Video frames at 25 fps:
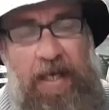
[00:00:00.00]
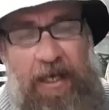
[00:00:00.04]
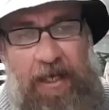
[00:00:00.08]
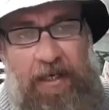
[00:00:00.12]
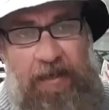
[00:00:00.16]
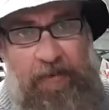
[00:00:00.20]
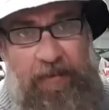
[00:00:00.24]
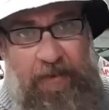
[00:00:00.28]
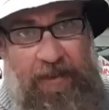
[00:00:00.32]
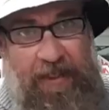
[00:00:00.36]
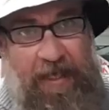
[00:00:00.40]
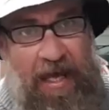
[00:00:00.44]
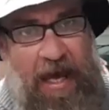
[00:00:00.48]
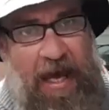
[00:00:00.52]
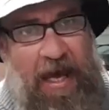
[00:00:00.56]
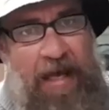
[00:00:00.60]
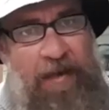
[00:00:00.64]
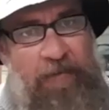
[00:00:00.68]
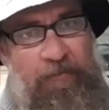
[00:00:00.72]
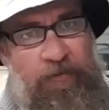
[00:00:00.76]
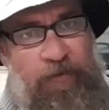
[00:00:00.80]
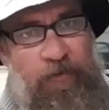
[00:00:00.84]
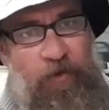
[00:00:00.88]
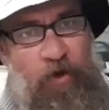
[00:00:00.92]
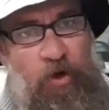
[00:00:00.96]
it
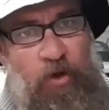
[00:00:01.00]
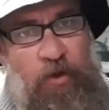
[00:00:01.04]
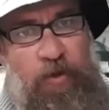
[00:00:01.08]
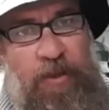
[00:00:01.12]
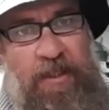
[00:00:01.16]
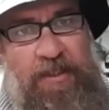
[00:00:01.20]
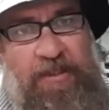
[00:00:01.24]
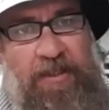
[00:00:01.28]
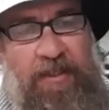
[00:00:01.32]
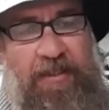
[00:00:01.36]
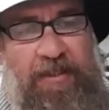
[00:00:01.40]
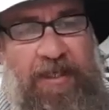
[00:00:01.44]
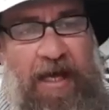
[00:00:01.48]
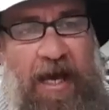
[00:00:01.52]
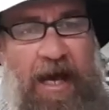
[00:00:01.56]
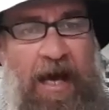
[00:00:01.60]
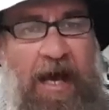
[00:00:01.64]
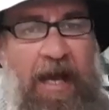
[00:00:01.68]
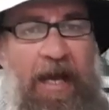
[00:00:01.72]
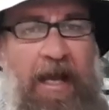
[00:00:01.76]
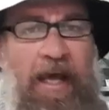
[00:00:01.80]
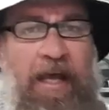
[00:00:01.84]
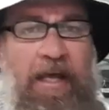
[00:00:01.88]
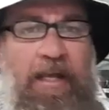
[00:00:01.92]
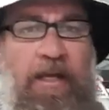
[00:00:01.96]
came through as a
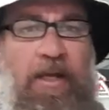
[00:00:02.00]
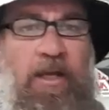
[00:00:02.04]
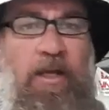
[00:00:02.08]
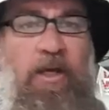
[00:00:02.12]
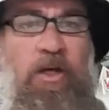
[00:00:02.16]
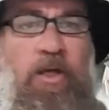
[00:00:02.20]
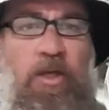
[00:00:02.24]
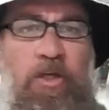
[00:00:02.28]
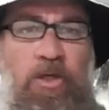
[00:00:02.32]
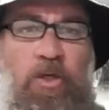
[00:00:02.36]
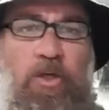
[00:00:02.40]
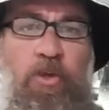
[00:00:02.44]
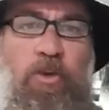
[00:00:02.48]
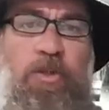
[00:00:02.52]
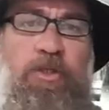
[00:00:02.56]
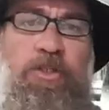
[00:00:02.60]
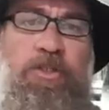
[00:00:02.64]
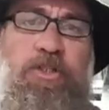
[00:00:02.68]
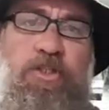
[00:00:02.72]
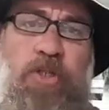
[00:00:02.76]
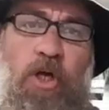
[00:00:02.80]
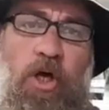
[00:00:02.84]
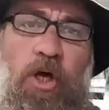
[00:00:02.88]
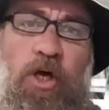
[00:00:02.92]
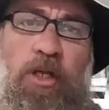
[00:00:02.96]
target you would
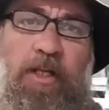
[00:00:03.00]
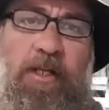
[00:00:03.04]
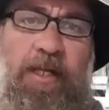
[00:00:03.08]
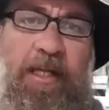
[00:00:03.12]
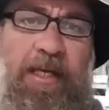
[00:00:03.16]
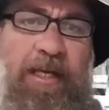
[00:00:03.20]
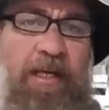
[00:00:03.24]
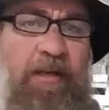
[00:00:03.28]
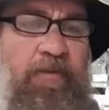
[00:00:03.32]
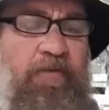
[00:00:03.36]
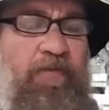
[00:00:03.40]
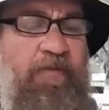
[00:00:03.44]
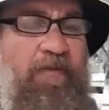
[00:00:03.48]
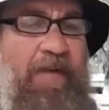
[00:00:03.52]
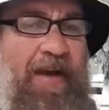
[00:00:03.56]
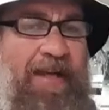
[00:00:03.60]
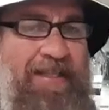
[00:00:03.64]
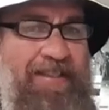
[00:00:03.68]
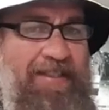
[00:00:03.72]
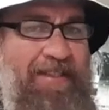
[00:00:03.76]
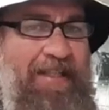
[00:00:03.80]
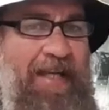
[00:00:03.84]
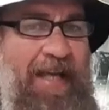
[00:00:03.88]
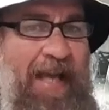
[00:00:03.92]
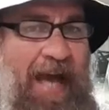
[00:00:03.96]
certainly
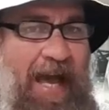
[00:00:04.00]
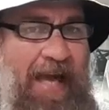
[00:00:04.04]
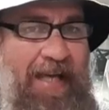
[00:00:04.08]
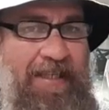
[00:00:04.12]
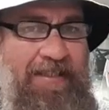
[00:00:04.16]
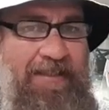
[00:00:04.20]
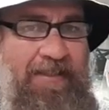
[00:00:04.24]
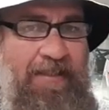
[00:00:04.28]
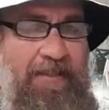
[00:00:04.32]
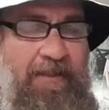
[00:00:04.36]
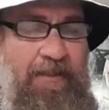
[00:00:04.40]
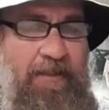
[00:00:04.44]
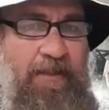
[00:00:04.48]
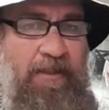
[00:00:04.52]
investigate